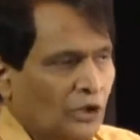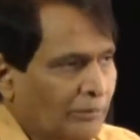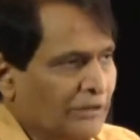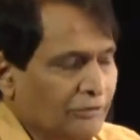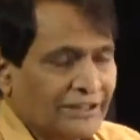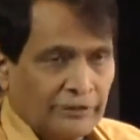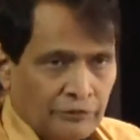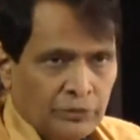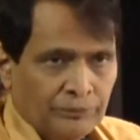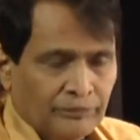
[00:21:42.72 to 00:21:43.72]
normally for the
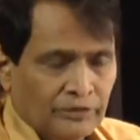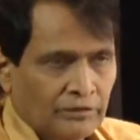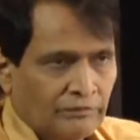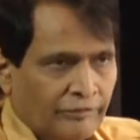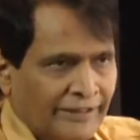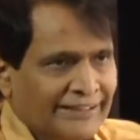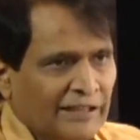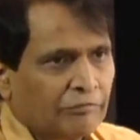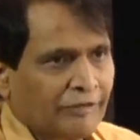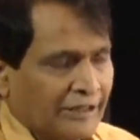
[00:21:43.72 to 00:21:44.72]
revenue, freight
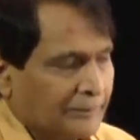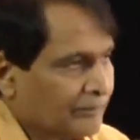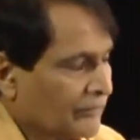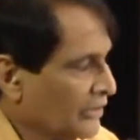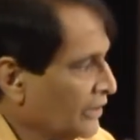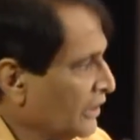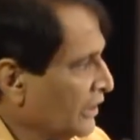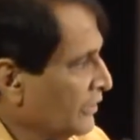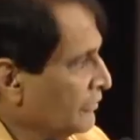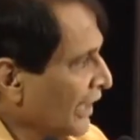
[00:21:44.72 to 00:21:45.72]
and fare.
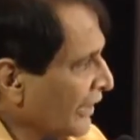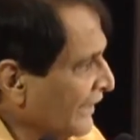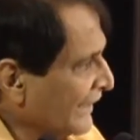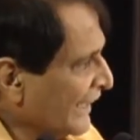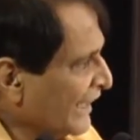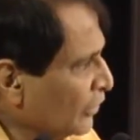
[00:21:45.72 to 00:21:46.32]
We have created a